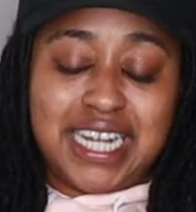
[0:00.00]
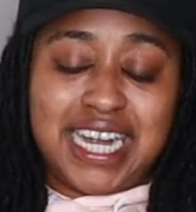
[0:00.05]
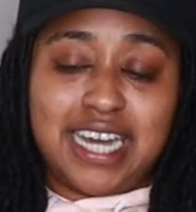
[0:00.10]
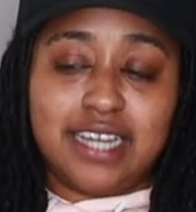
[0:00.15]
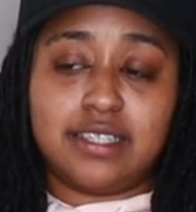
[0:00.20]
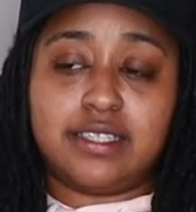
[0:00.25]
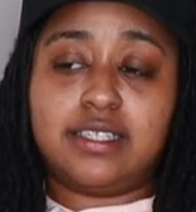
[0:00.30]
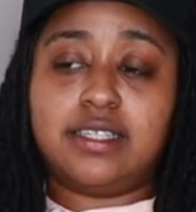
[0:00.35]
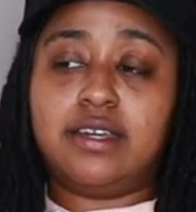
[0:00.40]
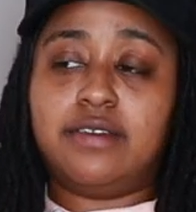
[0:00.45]

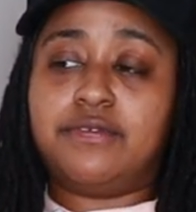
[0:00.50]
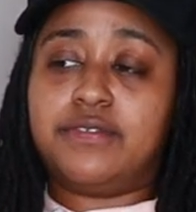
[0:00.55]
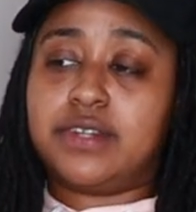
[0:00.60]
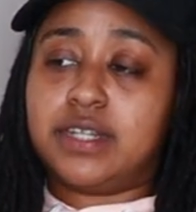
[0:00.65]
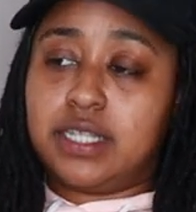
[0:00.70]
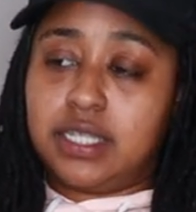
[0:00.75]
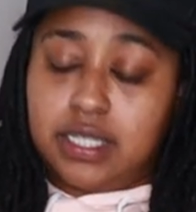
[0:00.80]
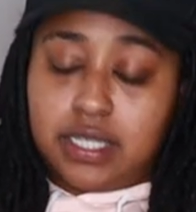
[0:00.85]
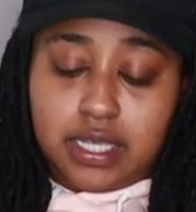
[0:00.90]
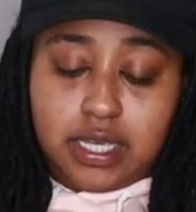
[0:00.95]
I
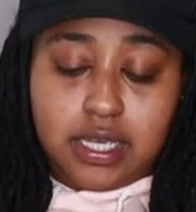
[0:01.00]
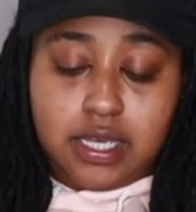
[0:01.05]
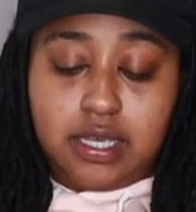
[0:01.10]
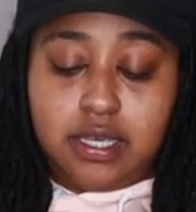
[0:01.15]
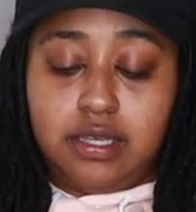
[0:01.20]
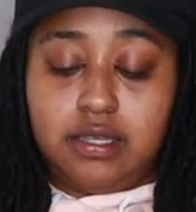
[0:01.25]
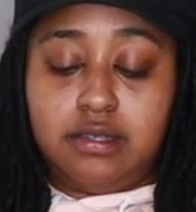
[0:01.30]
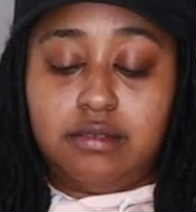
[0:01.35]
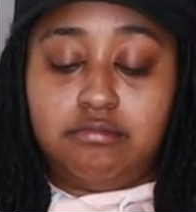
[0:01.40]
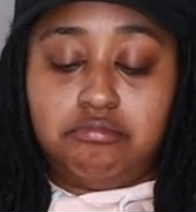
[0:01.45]

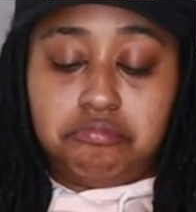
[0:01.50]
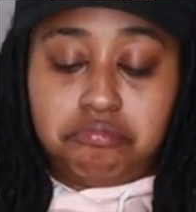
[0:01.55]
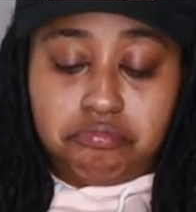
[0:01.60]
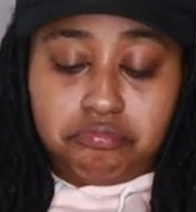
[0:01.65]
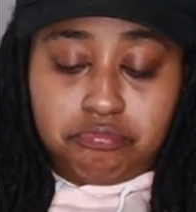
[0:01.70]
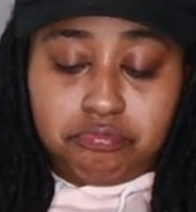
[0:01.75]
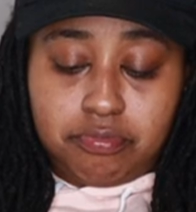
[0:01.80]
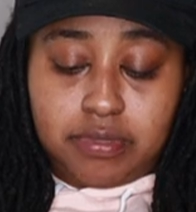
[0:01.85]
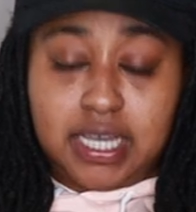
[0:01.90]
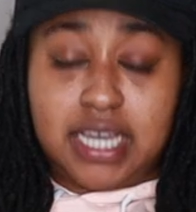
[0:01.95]
definitely
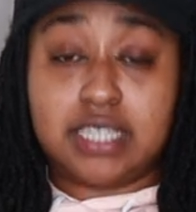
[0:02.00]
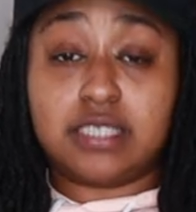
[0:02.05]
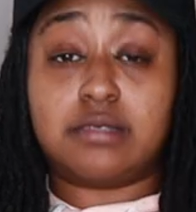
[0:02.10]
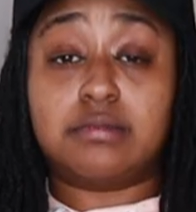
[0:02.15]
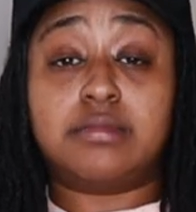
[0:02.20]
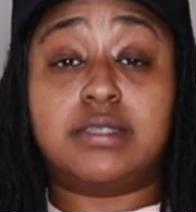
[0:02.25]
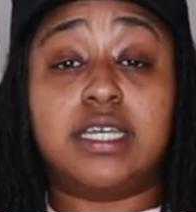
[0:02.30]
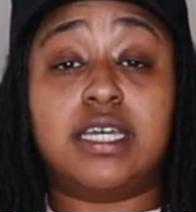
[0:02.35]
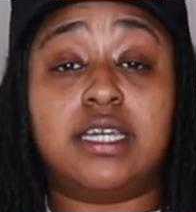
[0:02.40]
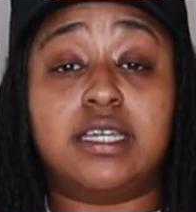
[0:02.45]
got
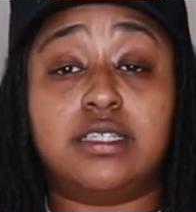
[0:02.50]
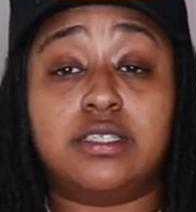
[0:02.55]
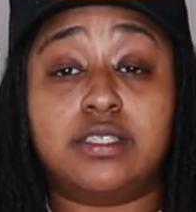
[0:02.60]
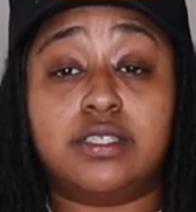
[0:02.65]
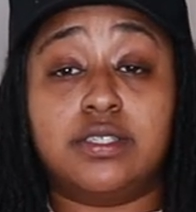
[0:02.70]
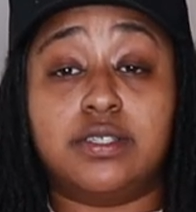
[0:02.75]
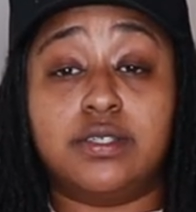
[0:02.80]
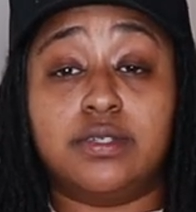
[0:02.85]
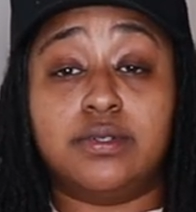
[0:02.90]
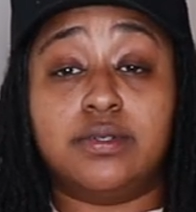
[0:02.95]
some thinking
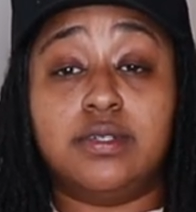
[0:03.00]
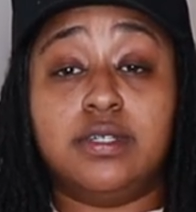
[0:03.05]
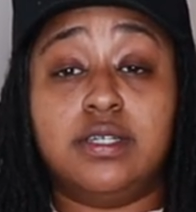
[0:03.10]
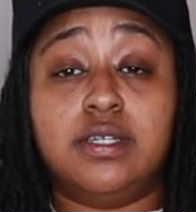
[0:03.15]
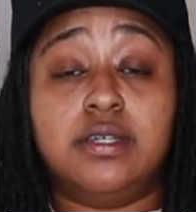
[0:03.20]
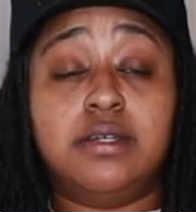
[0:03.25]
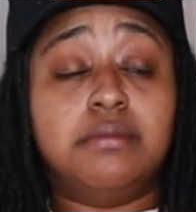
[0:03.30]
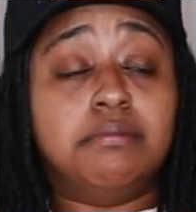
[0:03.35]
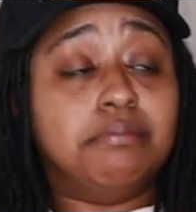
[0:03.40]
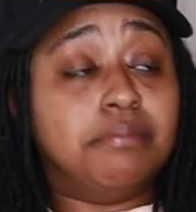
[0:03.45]
to do,
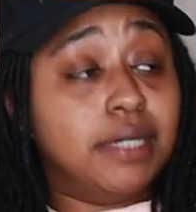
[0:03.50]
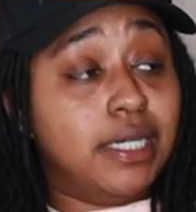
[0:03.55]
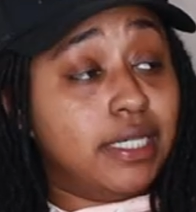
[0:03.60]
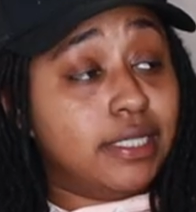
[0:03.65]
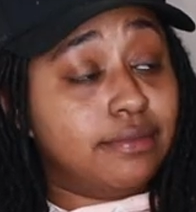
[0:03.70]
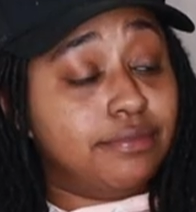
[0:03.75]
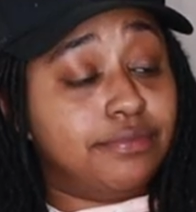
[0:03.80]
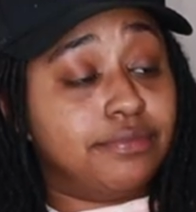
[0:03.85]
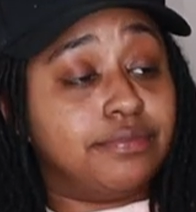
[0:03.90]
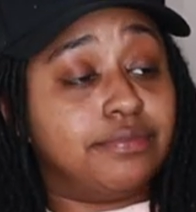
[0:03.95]

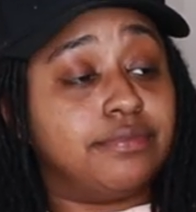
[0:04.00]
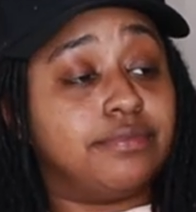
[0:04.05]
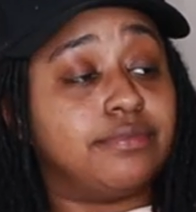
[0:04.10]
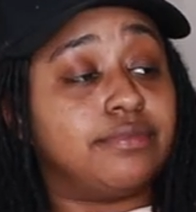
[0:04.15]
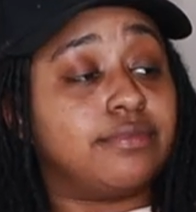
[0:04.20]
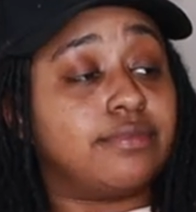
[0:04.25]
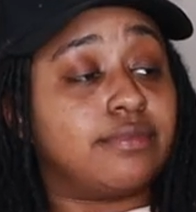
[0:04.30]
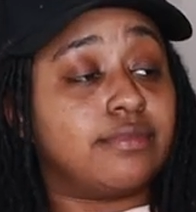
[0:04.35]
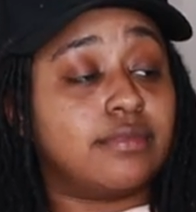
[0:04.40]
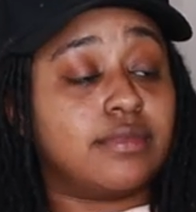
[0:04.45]
but
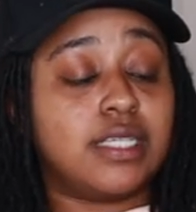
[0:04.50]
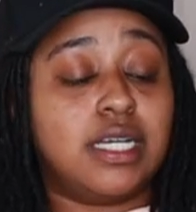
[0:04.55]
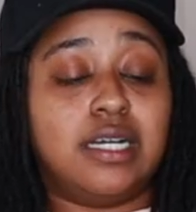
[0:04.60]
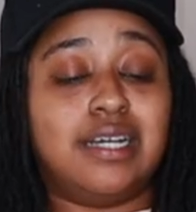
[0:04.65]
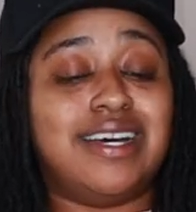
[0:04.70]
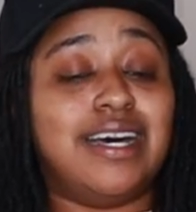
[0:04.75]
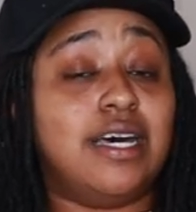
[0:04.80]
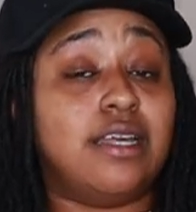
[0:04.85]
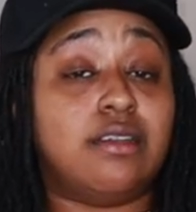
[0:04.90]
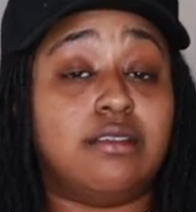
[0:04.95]

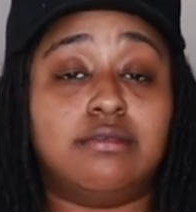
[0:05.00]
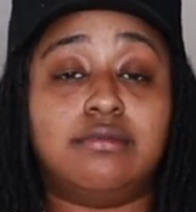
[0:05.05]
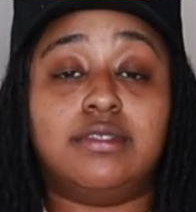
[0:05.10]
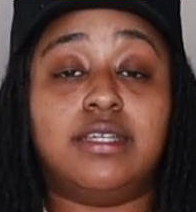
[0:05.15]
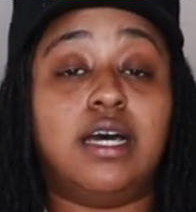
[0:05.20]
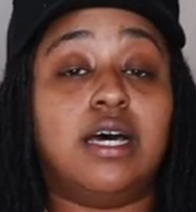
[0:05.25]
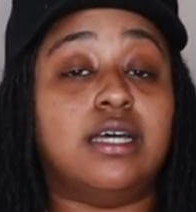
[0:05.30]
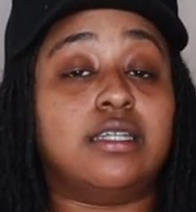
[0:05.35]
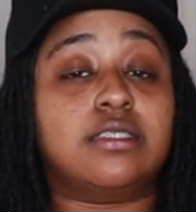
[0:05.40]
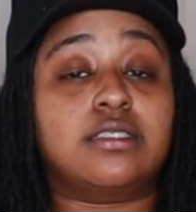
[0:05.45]
I
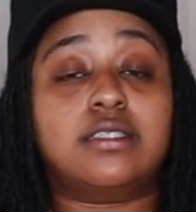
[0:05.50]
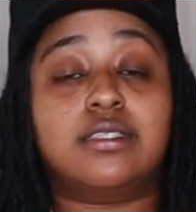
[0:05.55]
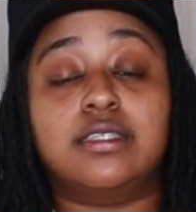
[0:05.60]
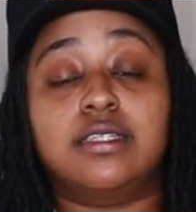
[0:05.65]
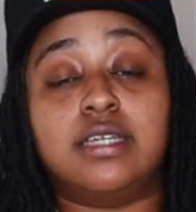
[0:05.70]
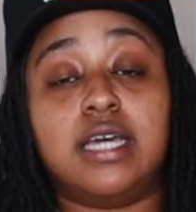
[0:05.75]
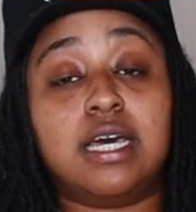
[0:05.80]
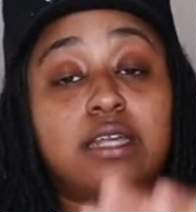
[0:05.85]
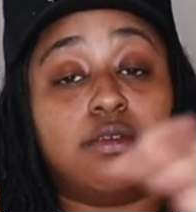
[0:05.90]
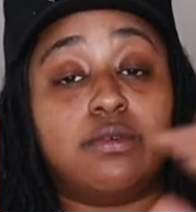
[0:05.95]
don't,
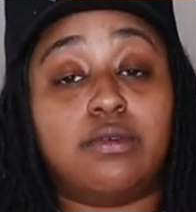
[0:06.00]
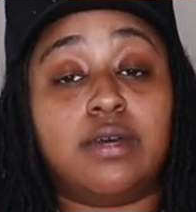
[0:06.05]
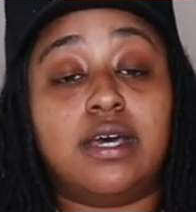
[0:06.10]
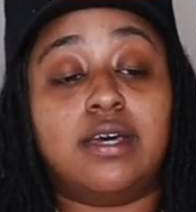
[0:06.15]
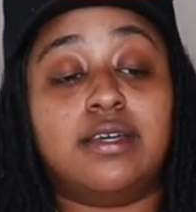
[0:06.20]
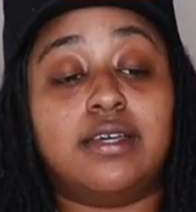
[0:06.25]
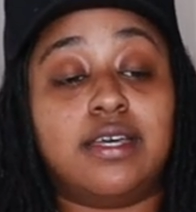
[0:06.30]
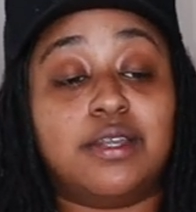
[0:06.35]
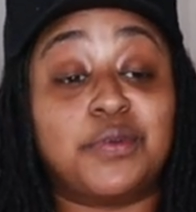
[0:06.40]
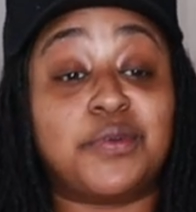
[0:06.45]
honestly, I don't,
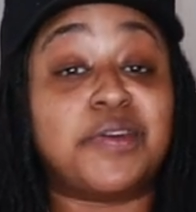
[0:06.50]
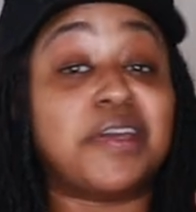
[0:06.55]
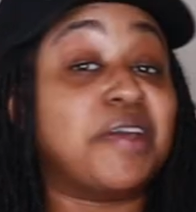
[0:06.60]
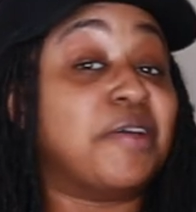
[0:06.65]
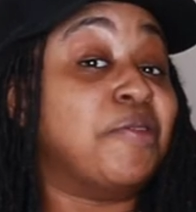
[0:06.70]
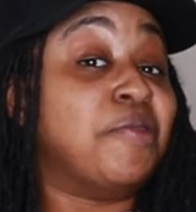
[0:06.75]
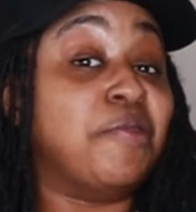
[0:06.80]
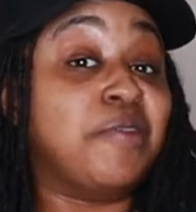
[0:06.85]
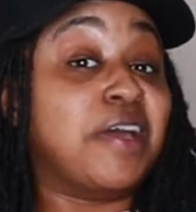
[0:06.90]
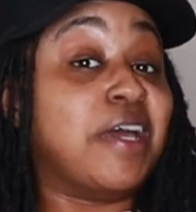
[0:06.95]
I don't
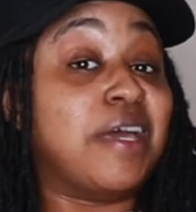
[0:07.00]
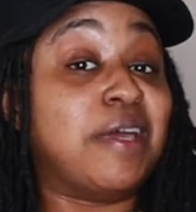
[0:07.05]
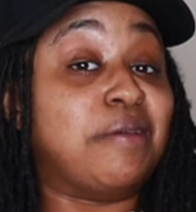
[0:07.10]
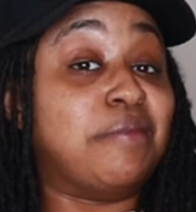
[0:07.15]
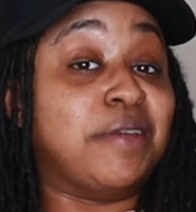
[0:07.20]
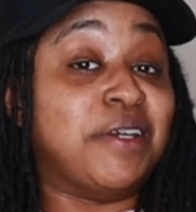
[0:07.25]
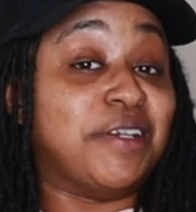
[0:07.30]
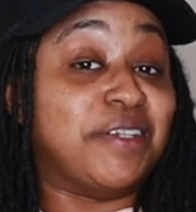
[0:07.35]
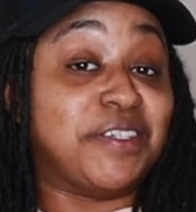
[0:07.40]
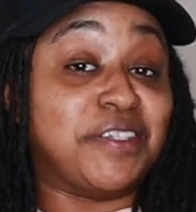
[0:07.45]
care who
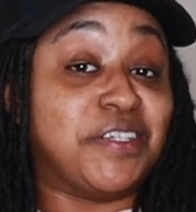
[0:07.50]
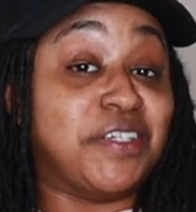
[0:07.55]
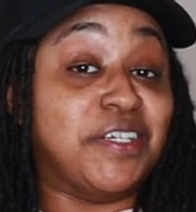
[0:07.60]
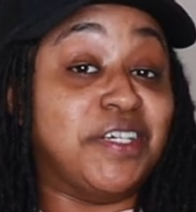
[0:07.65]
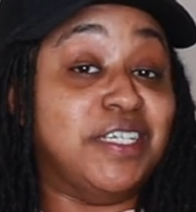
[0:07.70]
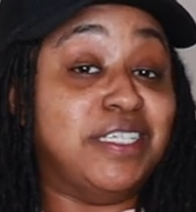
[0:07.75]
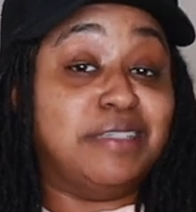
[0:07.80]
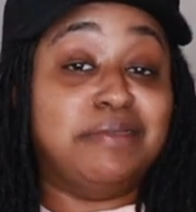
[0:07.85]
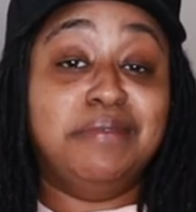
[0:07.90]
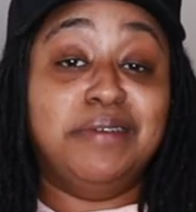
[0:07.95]
came here to
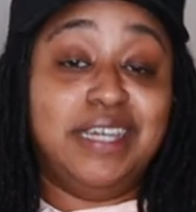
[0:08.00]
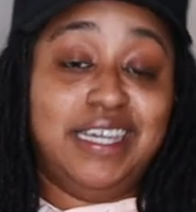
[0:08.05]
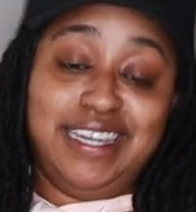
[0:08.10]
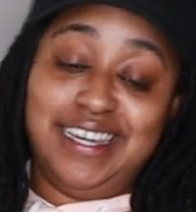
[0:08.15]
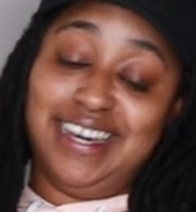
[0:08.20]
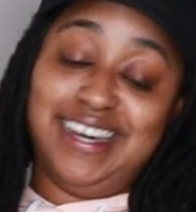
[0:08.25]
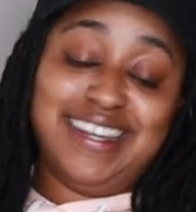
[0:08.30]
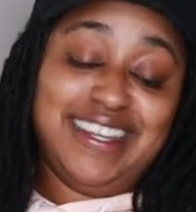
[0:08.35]
judge me